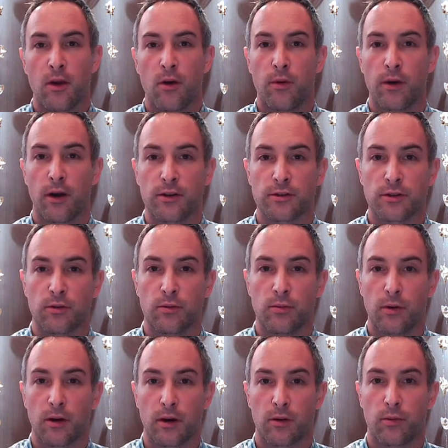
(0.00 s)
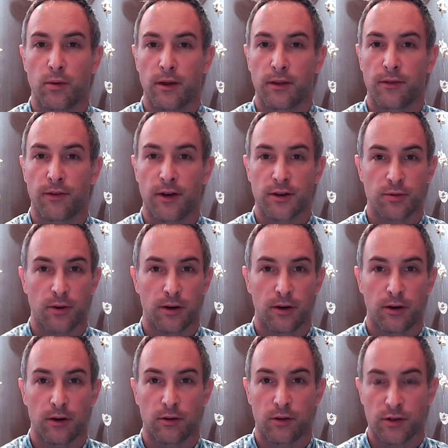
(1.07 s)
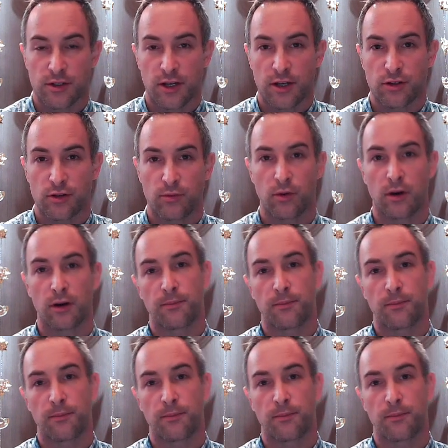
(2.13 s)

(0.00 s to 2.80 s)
We also work with freshwater crustacean work